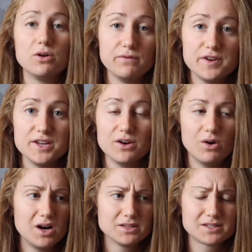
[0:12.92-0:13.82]
a whole video
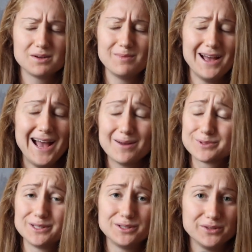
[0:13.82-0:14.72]
on some
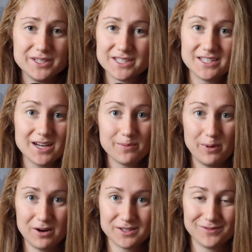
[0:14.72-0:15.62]
absolutely sick
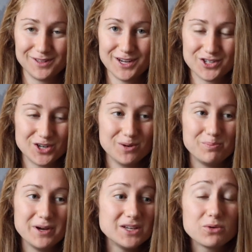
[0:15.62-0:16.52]
parts of Glacier,
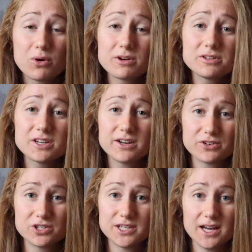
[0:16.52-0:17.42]
but in order to
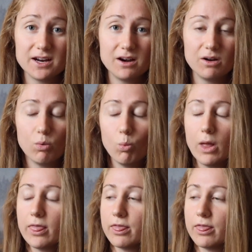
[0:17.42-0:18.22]
understand what